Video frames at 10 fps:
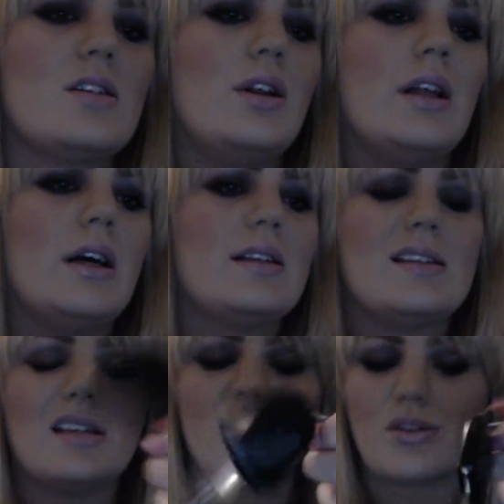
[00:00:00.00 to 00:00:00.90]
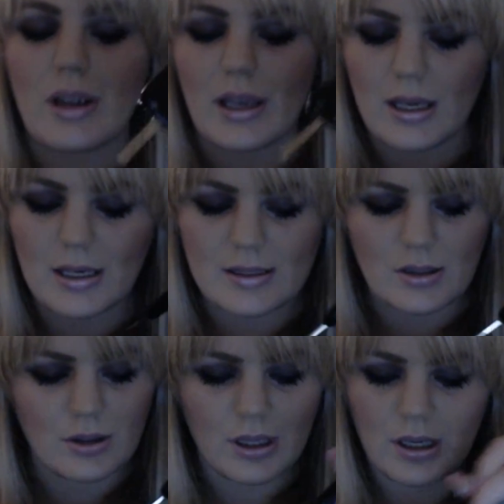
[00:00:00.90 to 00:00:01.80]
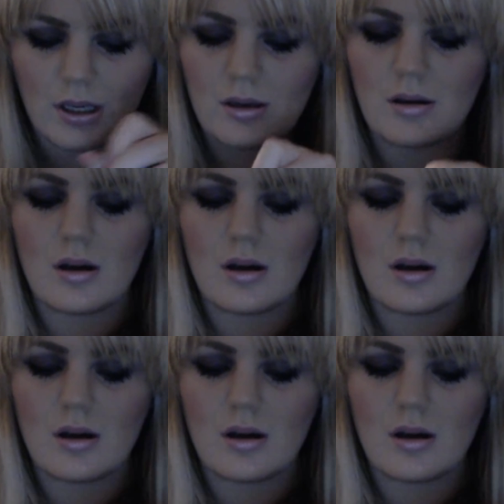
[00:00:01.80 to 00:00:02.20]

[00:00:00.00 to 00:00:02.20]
It's got like 6 or 8 keys on there.